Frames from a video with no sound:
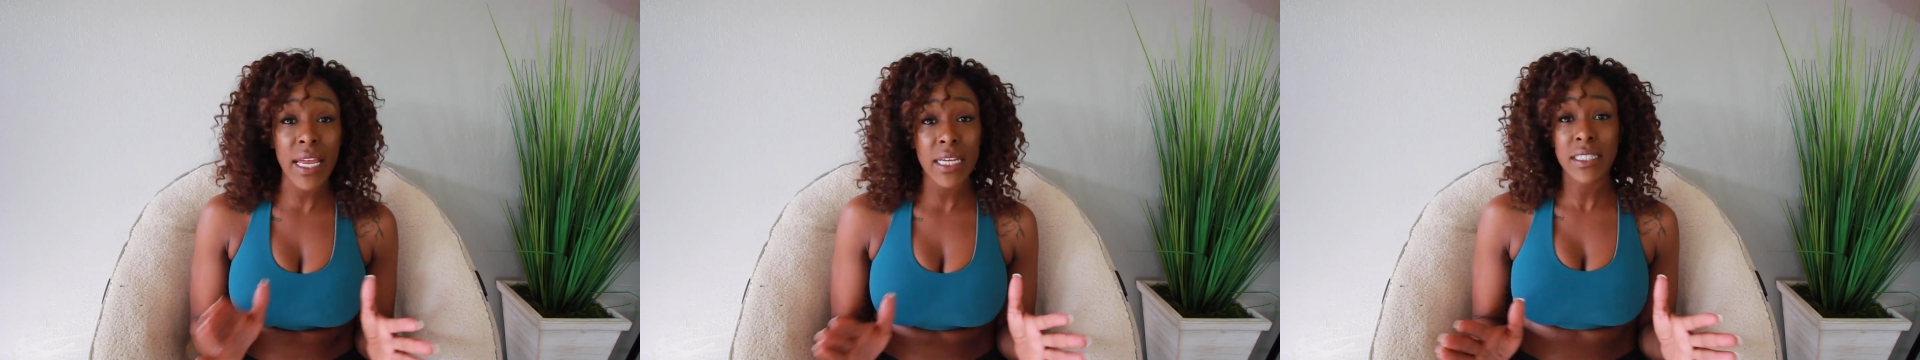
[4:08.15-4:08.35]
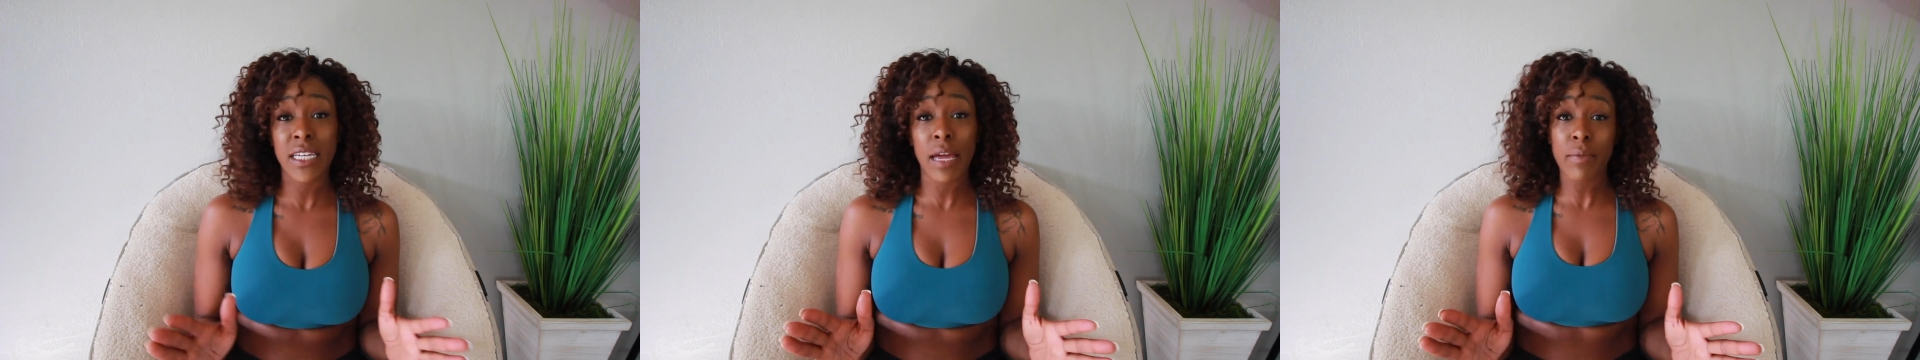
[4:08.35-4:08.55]

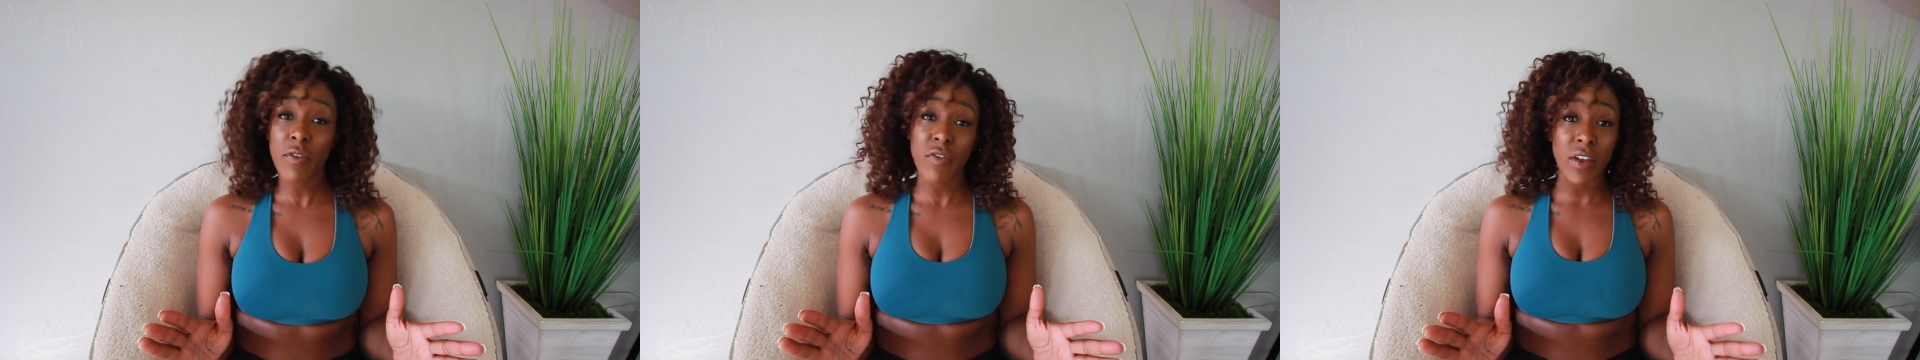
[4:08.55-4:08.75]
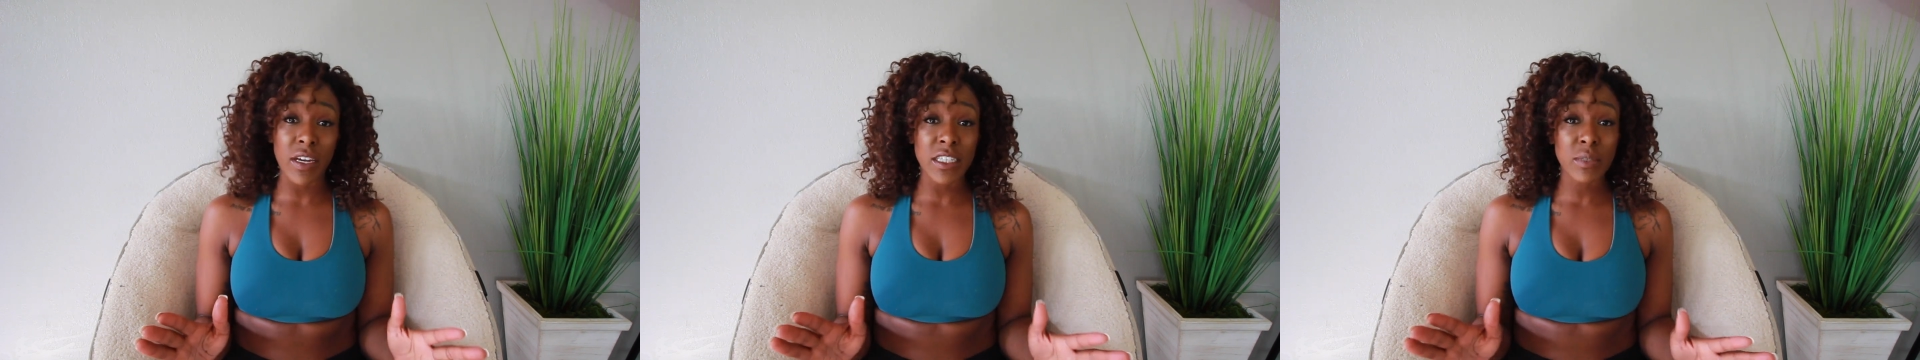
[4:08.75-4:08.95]
any type
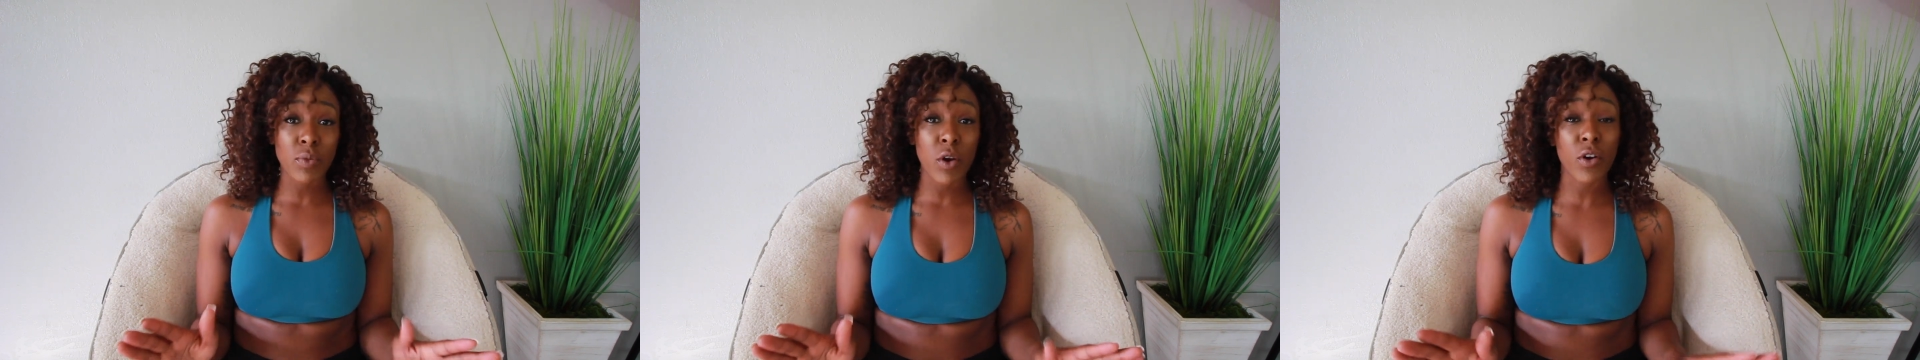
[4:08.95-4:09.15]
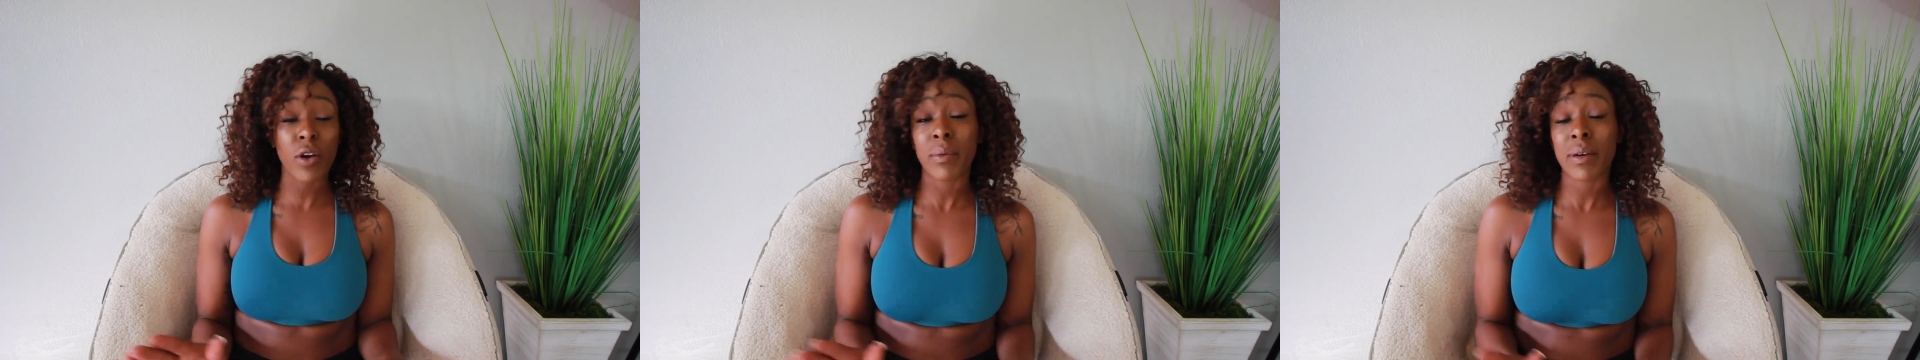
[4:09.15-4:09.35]
of fitness
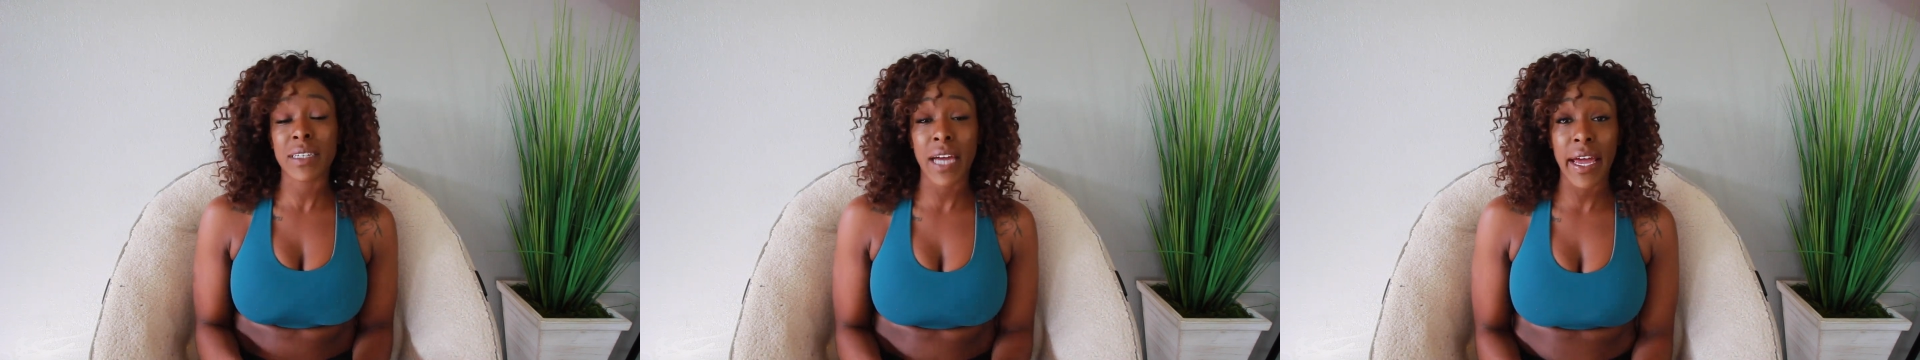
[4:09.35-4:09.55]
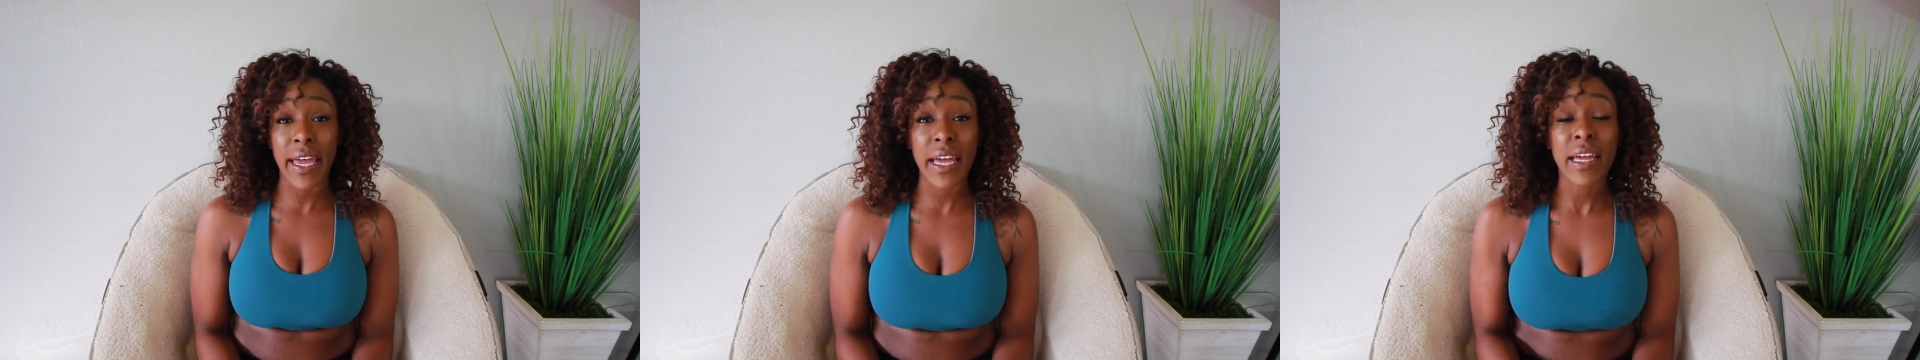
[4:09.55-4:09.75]
program or
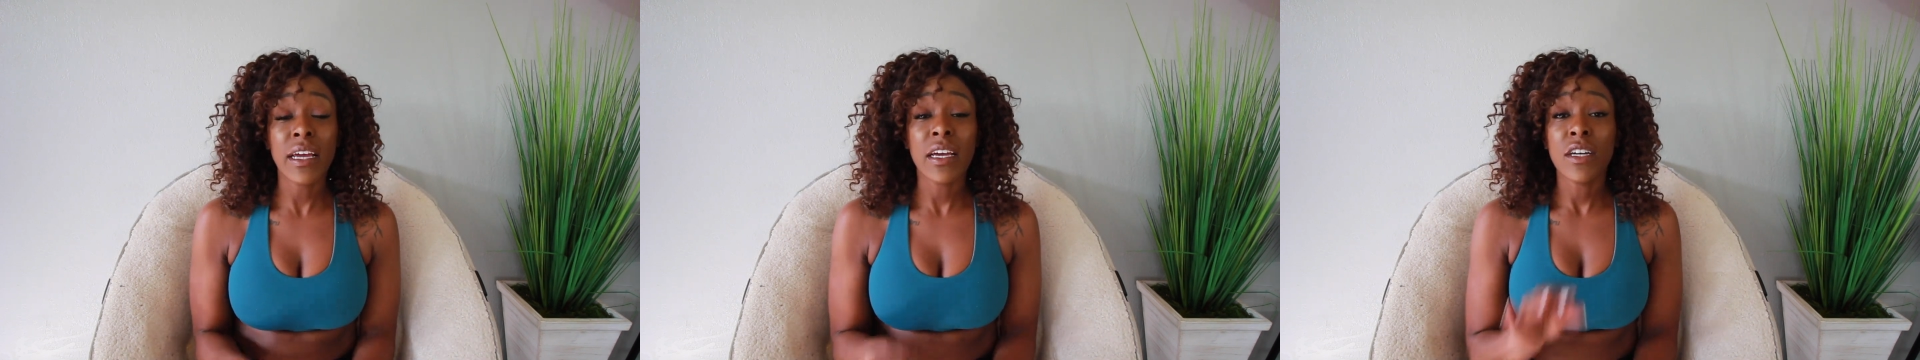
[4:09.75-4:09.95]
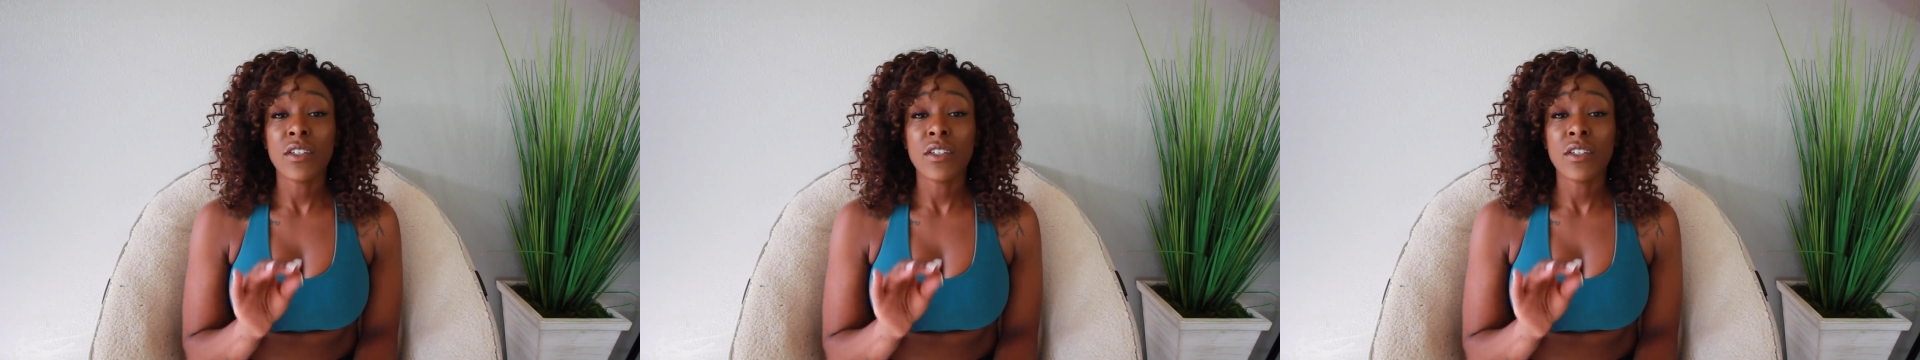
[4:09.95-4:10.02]
diet.